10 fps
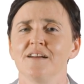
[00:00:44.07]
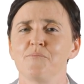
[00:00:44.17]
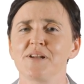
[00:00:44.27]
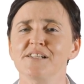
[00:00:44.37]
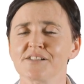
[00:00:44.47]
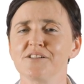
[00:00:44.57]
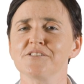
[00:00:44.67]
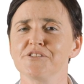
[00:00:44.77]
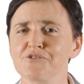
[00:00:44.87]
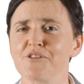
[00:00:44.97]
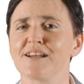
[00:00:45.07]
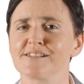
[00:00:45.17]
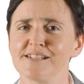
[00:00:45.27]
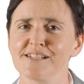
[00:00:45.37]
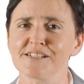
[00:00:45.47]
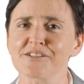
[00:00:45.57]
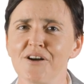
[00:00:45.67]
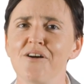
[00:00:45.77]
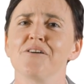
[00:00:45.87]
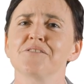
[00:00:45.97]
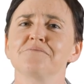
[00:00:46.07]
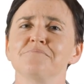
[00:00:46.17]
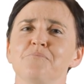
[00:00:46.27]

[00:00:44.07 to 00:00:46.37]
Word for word: Political neutrality is gone,